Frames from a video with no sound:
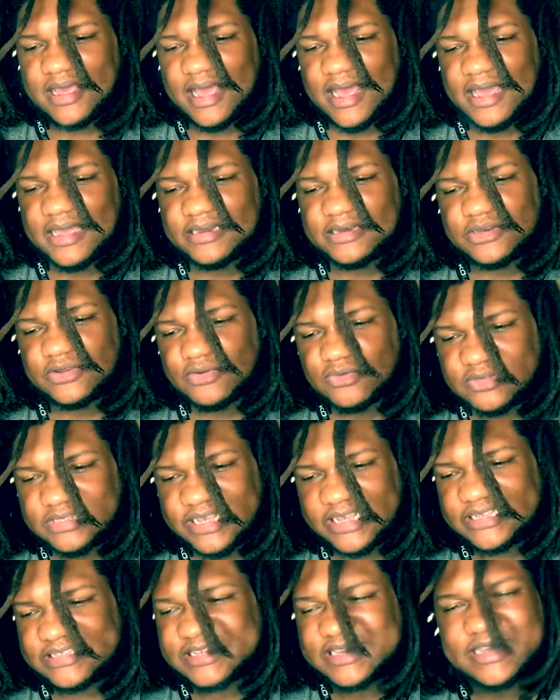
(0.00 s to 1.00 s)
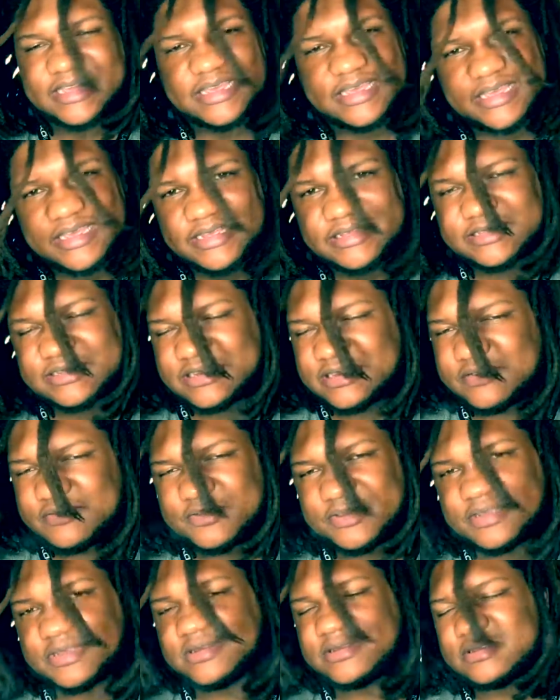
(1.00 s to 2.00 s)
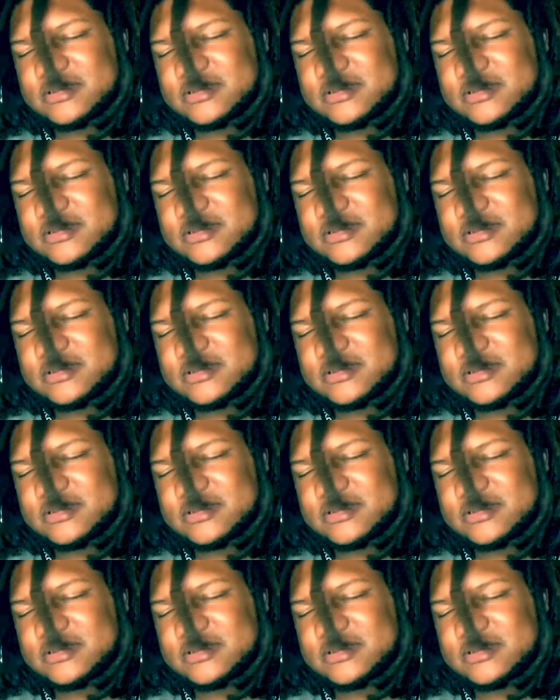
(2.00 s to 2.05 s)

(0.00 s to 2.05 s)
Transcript: I do taste a hint of it,